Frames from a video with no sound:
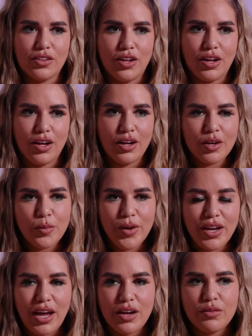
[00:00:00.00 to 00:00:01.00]
long,
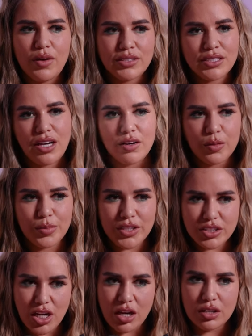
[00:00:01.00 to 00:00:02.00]
but I rented out a
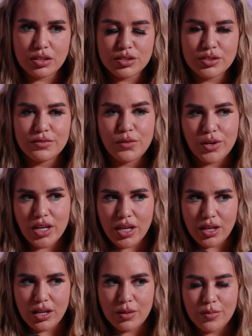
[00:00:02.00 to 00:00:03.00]
beach house for
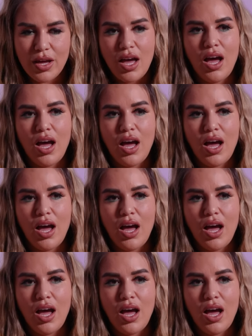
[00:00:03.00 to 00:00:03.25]
him.